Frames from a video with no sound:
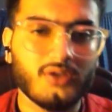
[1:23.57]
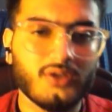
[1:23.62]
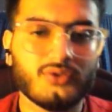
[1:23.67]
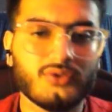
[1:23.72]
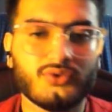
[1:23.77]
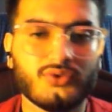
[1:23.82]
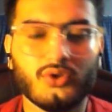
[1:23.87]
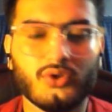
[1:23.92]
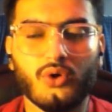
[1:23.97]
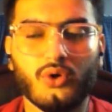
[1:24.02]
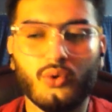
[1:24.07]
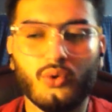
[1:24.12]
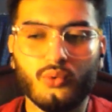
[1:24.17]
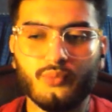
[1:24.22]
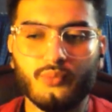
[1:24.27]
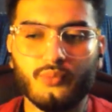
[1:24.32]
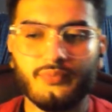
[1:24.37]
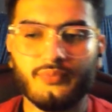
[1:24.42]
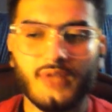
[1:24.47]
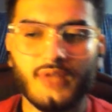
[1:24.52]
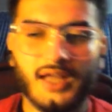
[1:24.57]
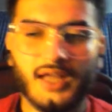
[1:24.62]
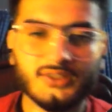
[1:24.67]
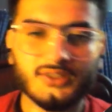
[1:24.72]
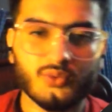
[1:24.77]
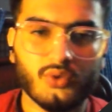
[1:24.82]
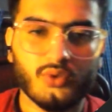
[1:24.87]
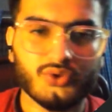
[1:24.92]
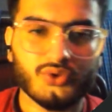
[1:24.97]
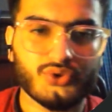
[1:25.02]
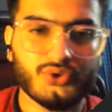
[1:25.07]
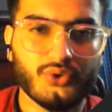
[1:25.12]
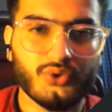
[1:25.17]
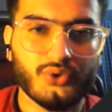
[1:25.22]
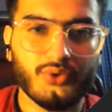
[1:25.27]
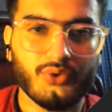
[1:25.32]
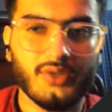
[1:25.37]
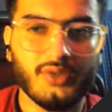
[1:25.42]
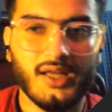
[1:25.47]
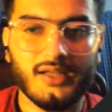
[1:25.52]
So I just want to
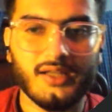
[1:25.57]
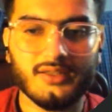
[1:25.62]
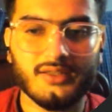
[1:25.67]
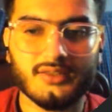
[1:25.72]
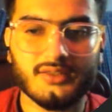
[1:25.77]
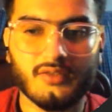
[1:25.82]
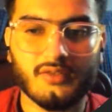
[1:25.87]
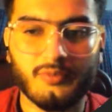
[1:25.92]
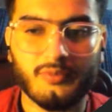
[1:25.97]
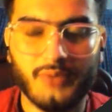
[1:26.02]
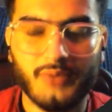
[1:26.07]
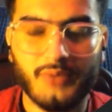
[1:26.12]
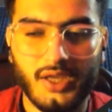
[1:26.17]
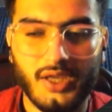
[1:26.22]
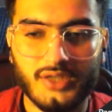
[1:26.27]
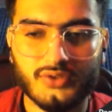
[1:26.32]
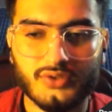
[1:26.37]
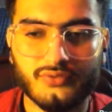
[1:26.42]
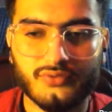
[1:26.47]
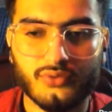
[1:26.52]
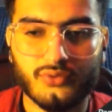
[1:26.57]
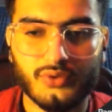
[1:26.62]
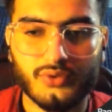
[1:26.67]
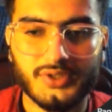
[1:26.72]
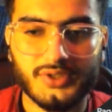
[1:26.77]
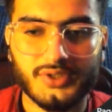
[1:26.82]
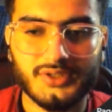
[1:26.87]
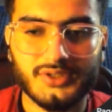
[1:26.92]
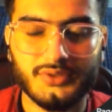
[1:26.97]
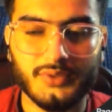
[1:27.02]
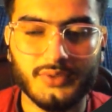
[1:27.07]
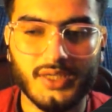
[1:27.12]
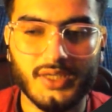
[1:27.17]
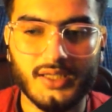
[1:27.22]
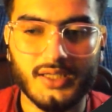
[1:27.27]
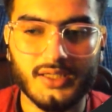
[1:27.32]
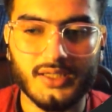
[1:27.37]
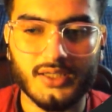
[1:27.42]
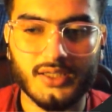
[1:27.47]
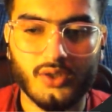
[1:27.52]
show you that this is our page. Of course, you
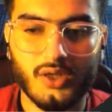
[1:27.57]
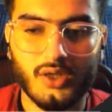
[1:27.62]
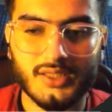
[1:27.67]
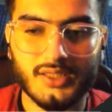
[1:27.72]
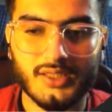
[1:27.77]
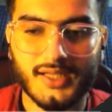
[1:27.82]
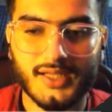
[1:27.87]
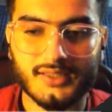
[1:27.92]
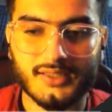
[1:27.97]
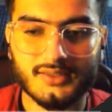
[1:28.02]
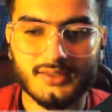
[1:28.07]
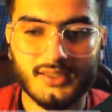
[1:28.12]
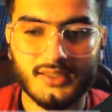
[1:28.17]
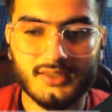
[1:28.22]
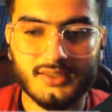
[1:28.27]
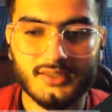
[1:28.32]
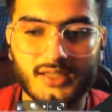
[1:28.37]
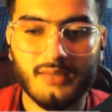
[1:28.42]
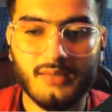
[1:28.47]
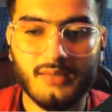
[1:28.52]
can contact us anytime,